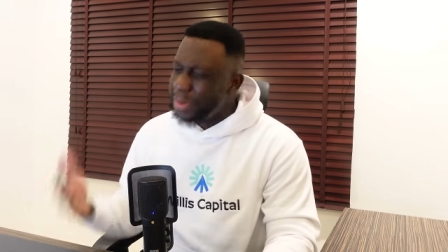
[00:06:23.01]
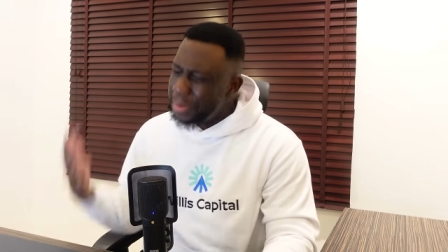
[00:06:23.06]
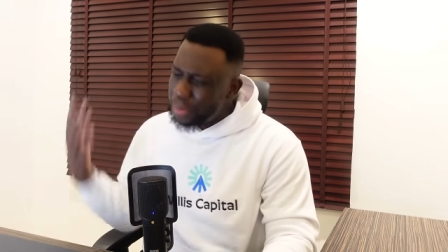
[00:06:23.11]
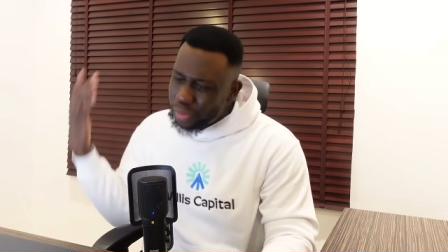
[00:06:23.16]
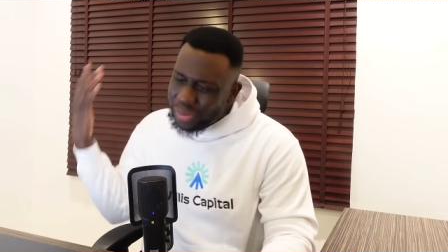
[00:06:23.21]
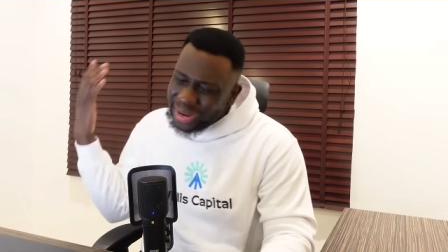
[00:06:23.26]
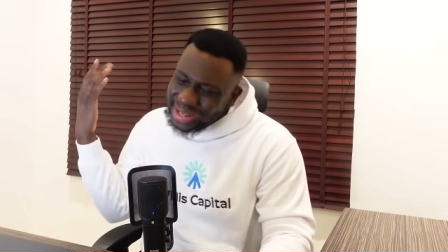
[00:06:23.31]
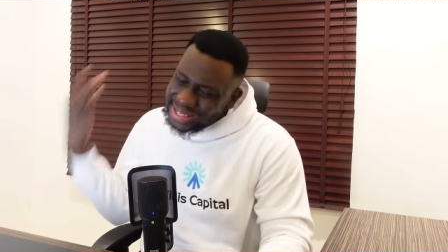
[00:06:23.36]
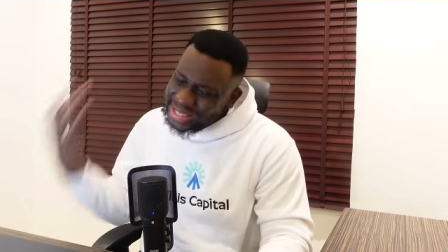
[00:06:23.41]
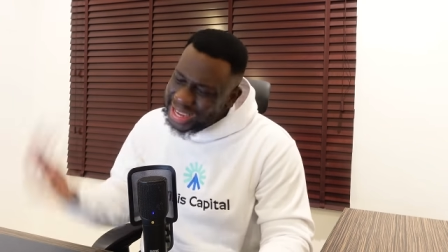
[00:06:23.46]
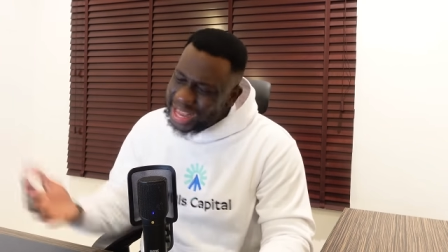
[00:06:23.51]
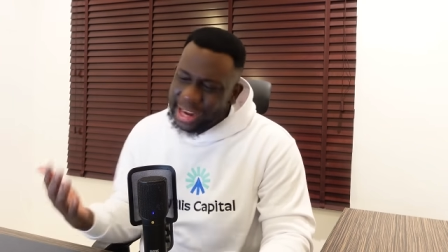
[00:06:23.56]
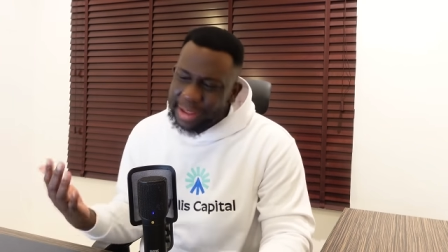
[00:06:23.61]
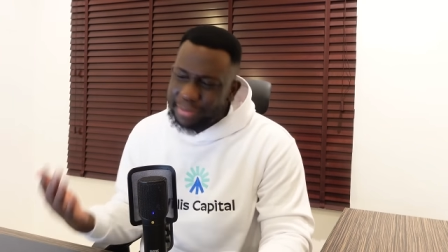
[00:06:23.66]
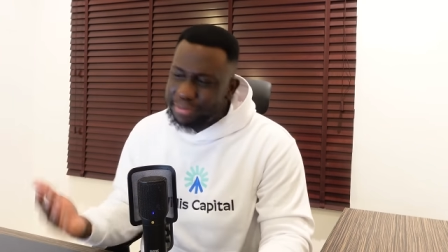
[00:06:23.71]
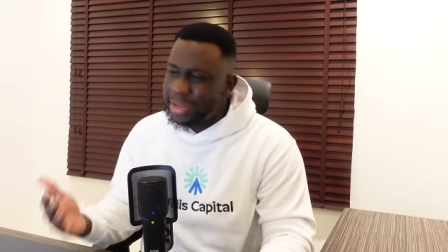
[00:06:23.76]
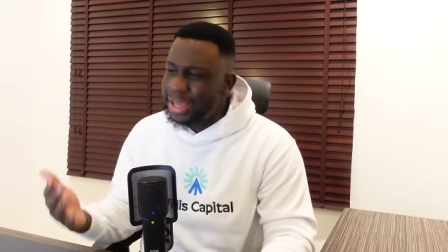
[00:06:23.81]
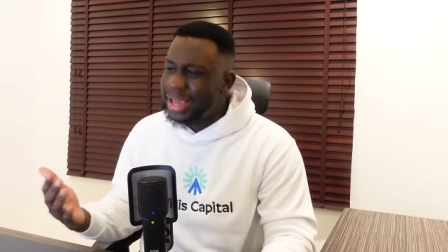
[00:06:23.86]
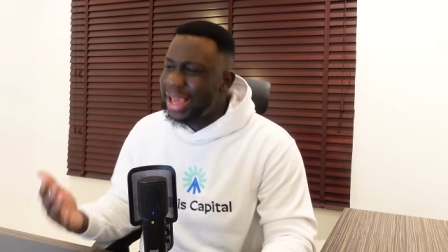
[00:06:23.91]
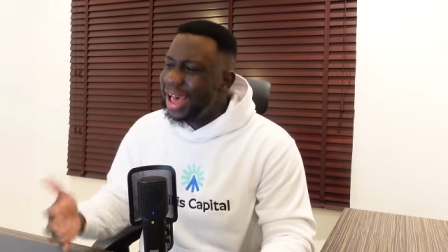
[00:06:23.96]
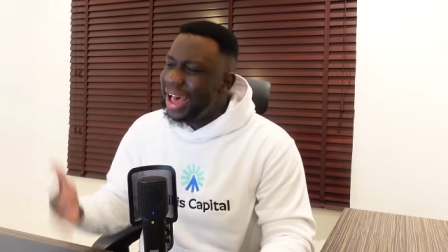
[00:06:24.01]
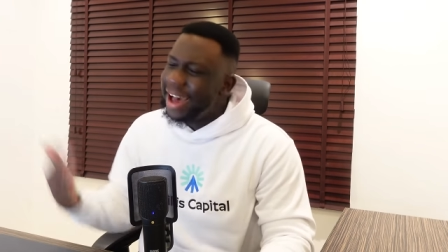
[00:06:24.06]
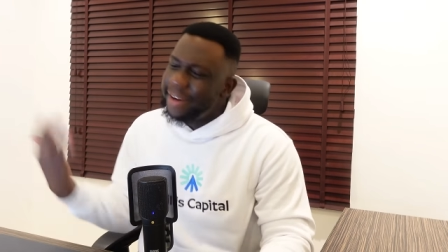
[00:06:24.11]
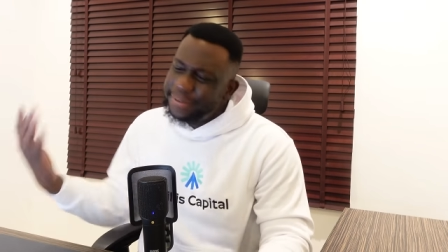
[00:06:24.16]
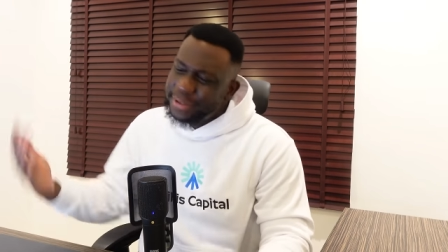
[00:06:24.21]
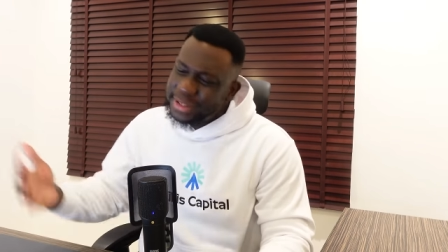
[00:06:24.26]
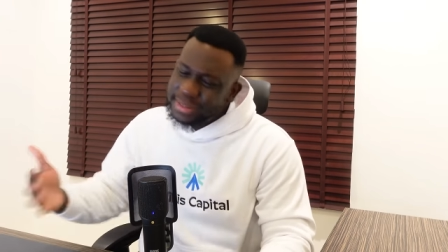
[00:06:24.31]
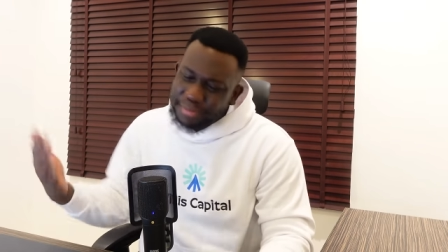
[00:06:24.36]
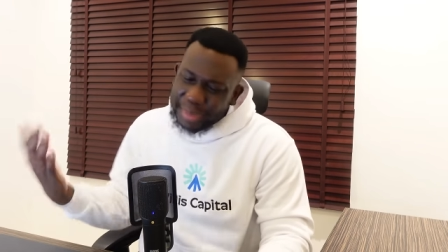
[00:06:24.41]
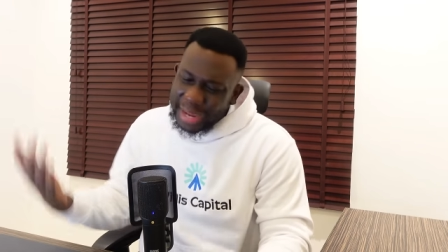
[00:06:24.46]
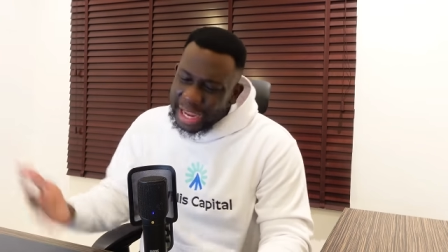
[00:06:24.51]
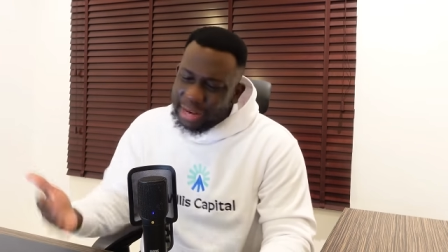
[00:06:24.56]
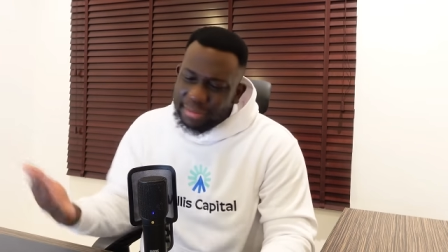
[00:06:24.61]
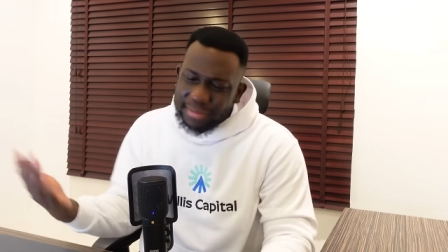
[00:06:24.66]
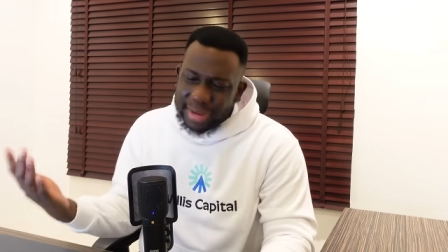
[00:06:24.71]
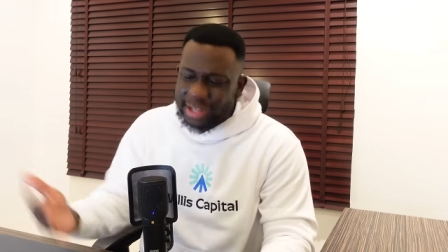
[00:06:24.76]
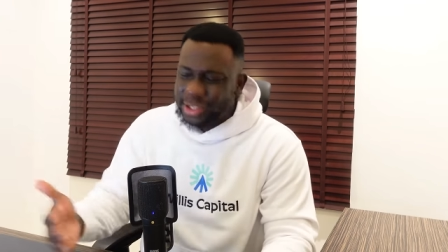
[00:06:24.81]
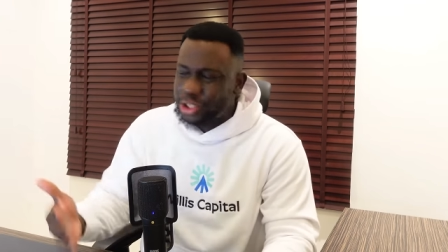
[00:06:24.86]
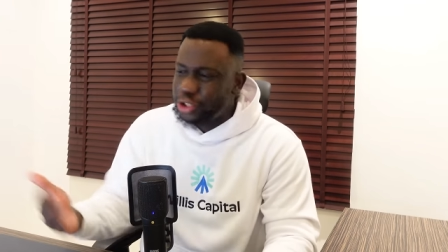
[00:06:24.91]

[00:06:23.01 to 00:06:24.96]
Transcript: People were telling me, I've paid my